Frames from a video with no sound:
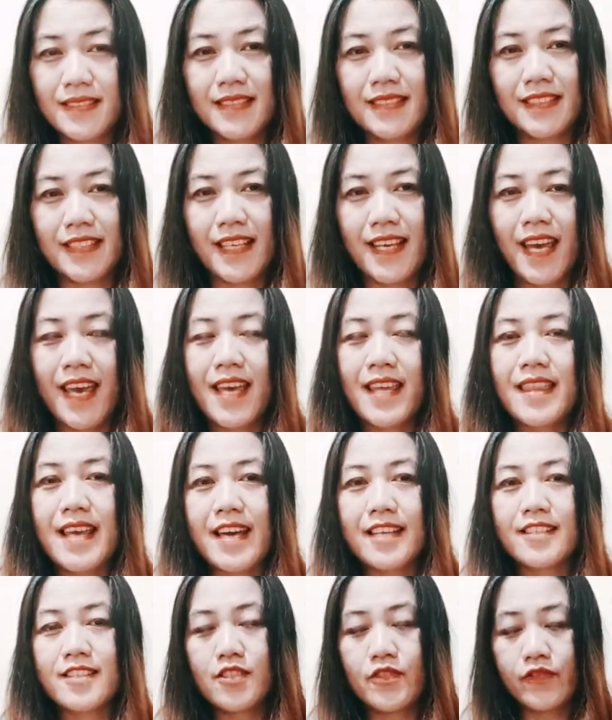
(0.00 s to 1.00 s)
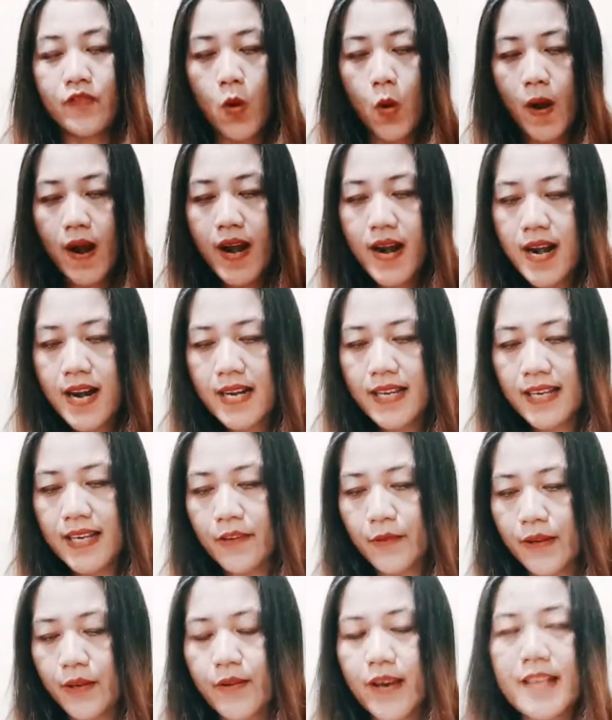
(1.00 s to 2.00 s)
Okay, that's for
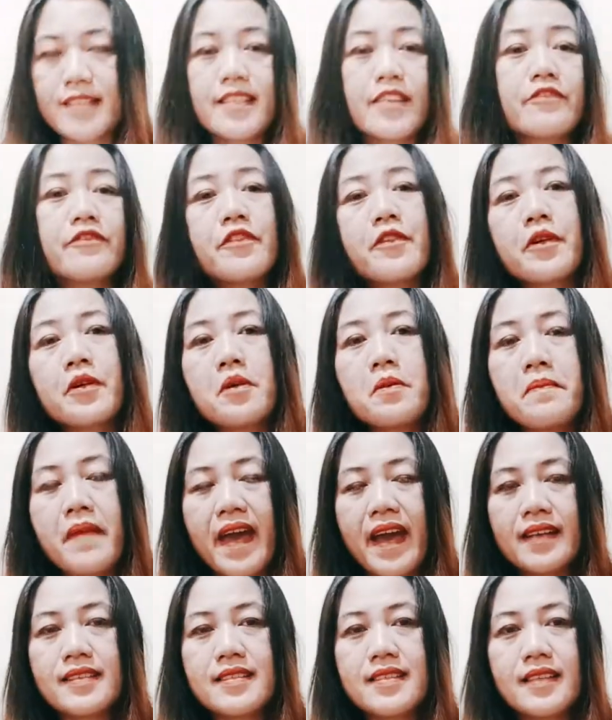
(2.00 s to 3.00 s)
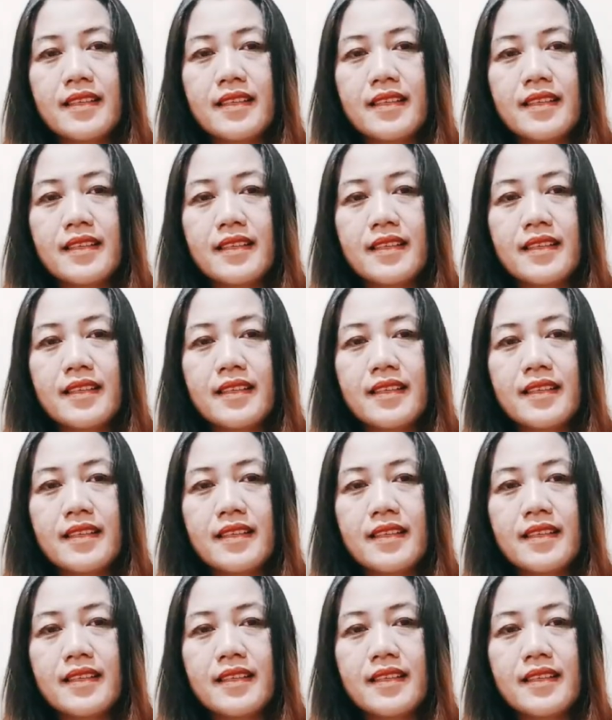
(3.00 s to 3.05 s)
request. And for command,